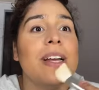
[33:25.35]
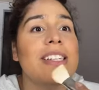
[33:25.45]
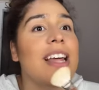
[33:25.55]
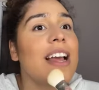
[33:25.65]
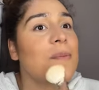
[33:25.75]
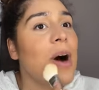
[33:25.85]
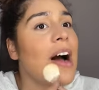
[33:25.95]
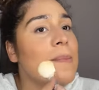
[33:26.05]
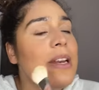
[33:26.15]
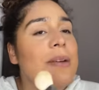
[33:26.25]
He's like, well,
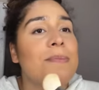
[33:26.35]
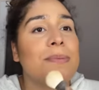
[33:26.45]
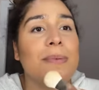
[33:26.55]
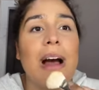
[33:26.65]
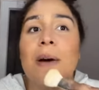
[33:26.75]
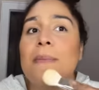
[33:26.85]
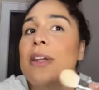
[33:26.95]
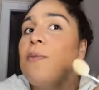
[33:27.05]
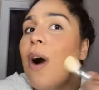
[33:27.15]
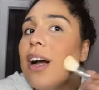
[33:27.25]
how many, how
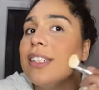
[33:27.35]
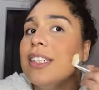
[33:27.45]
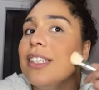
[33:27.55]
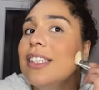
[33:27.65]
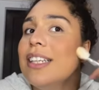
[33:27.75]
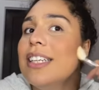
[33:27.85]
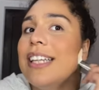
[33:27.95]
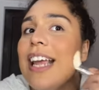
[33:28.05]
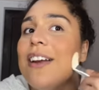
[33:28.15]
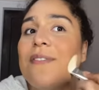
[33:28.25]
many washes does
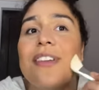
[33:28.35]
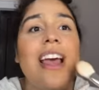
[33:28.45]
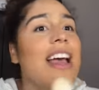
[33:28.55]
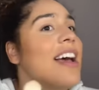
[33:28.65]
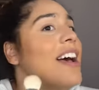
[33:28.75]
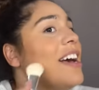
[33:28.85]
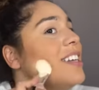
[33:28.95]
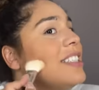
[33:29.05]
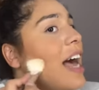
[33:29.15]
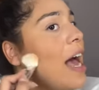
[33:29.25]
it take for that
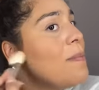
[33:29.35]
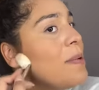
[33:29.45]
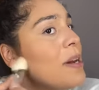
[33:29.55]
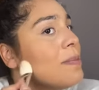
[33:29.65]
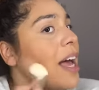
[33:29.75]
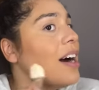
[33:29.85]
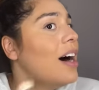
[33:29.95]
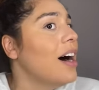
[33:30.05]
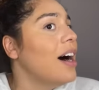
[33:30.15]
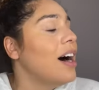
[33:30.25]
to happen? I'm like,
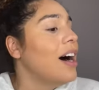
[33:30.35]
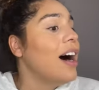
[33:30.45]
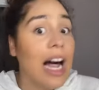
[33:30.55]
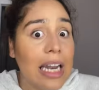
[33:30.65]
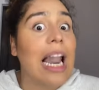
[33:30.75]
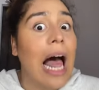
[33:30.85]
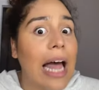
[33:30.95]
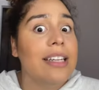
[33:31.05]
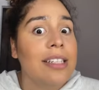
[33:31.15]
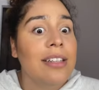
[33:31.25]
uh, a
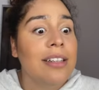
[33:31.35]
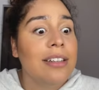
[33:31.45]
lot.